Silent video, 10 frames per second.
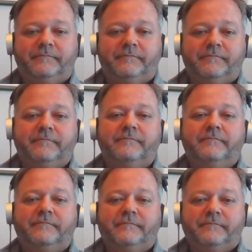
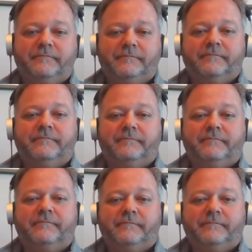
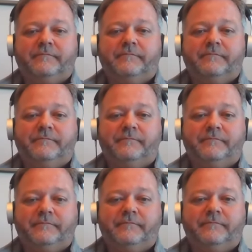
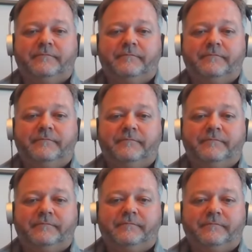
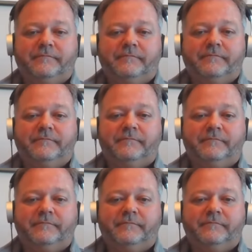
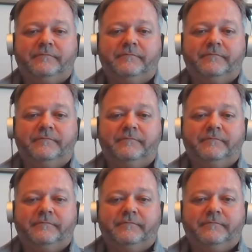
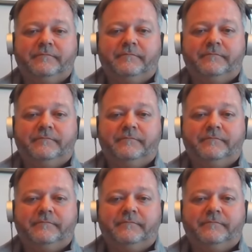No words are spoken by the person on screen.